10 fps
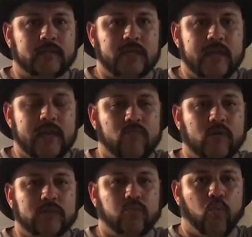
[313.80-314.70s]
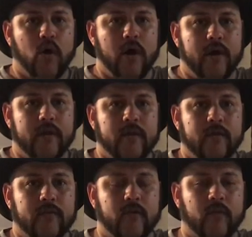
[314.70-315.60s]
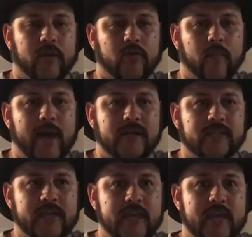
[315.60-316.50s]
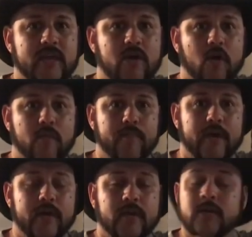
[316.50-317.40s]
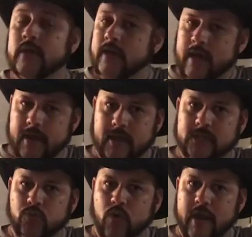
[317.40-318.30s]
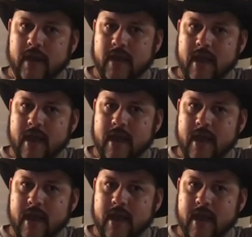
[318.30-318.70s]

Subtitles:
D was 1, then we're going to go back to E, open, and guess what?